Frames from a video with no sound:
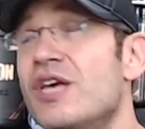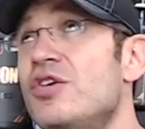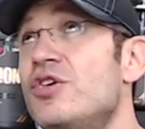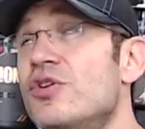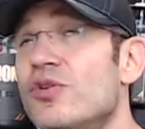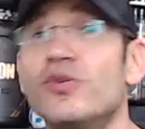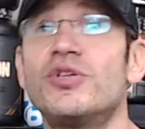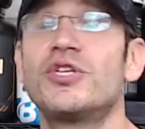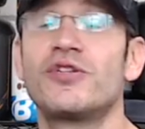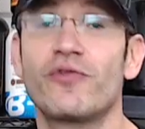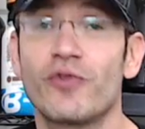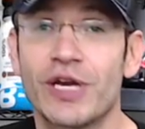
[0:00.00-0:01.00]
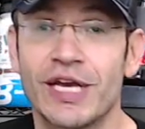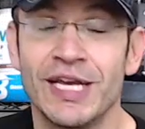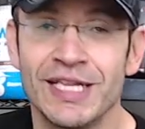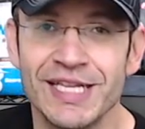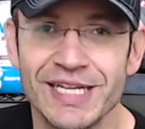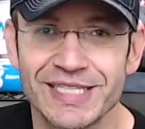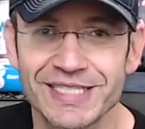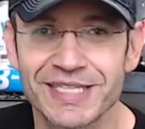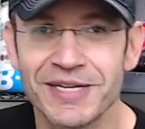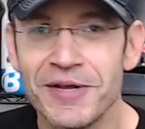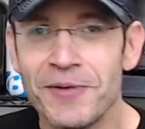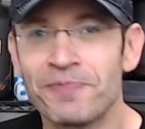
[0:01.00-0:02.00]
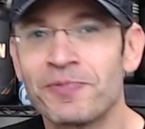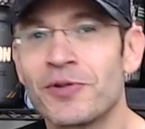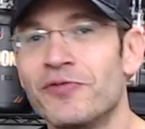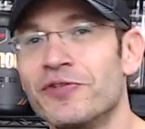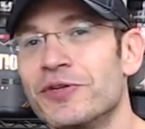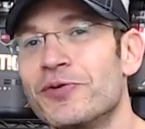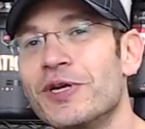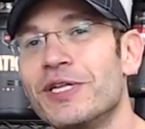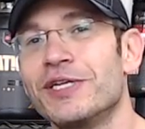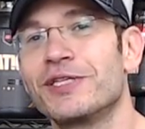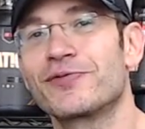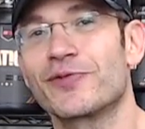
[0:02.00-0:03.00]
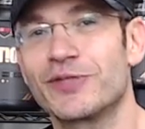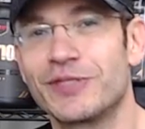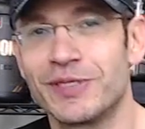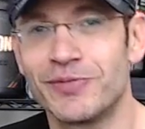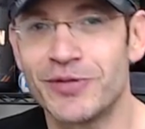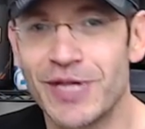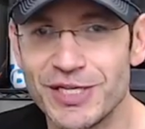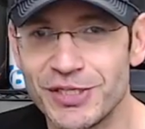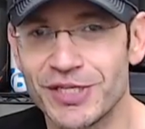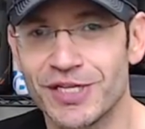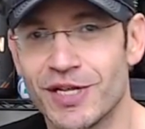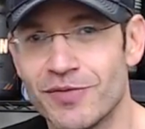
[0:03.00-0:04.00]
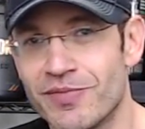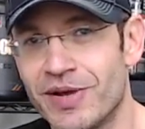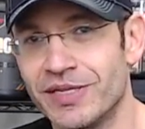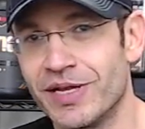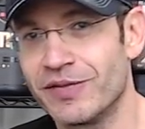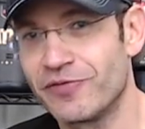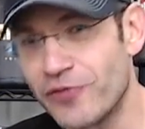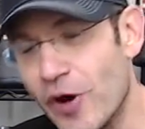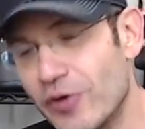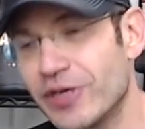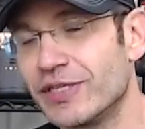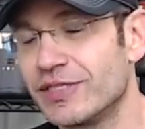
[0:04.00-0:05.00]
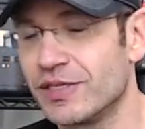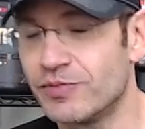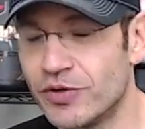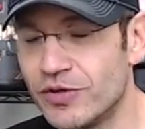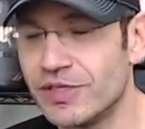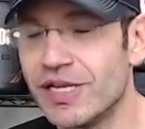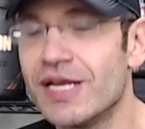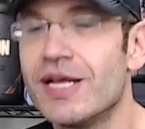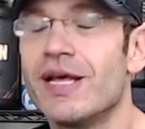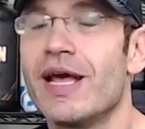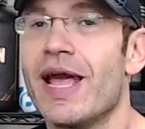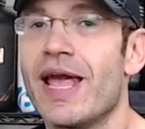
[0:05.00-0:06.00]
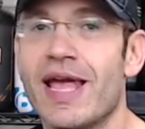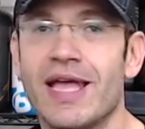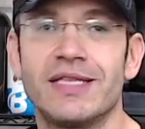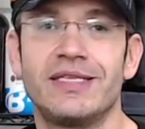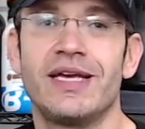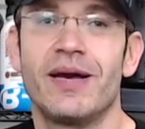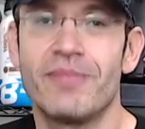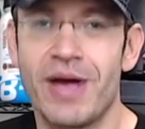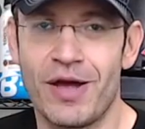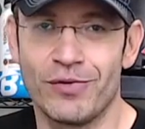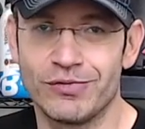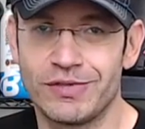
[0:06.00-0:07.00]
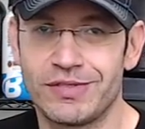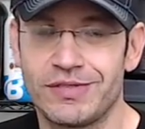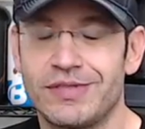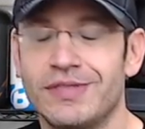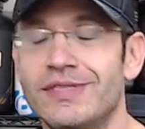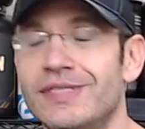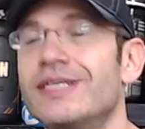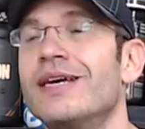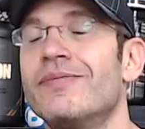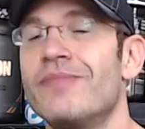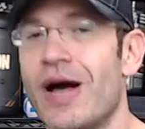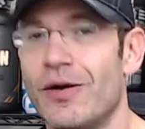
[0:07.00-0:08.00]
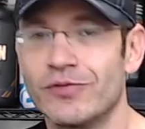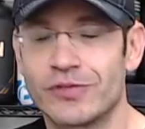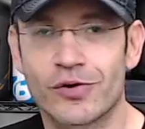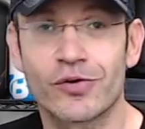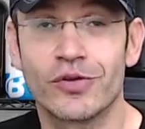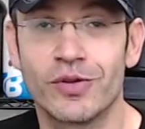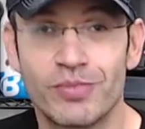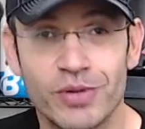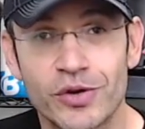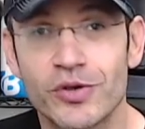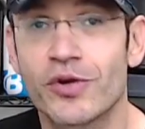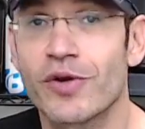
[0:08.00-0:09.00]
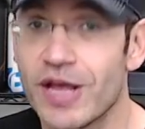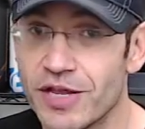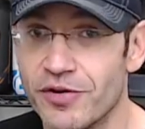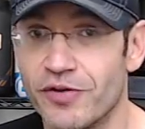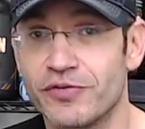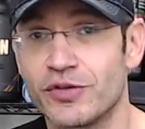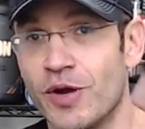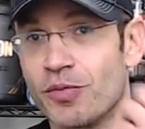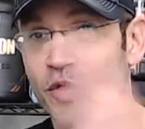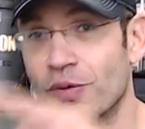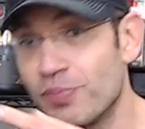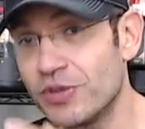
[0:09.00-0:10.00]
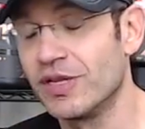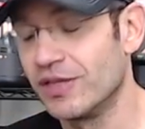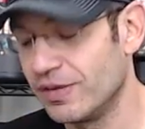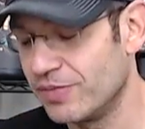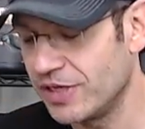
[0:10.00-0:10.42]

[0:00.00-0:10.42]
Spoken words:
huge freaking list of ingredients for stimulation and focus and mood, and the amounts. The amounts are going to blow your head off. So I'm going to put the label